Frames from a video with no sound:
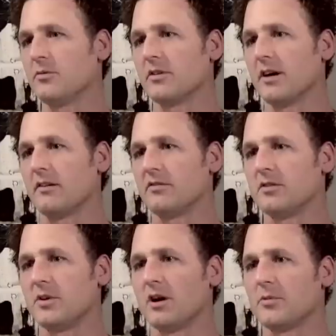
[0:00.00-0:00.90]
didn't really have
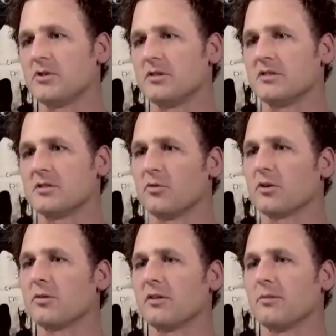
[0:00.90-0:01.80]
too many opportunities to
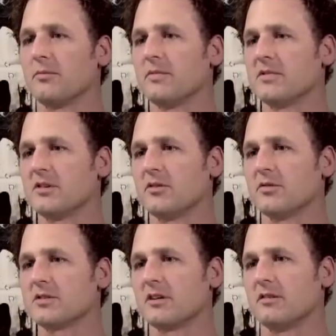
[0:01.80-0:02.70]
work with him. So it
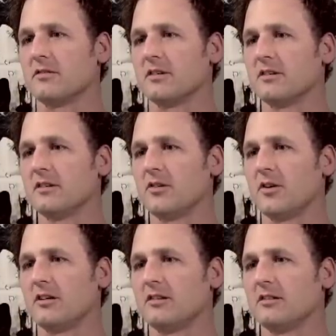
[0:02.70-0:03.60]
was kind of a
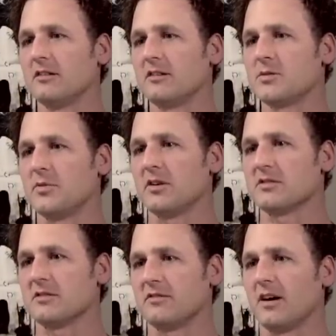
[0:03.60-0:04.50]
great
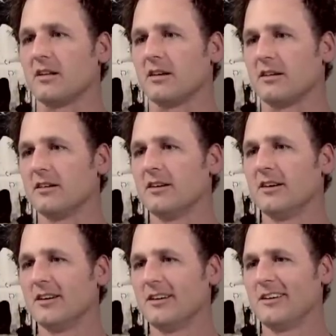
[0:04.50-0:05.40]
experience to finally,
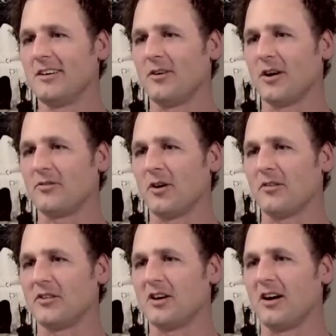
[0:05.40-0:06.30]
you know, after all
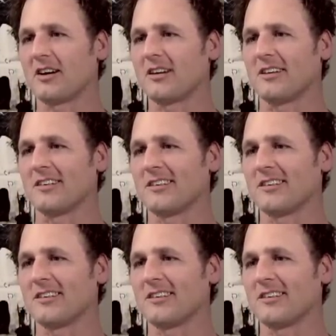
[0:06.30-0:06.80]
the talk and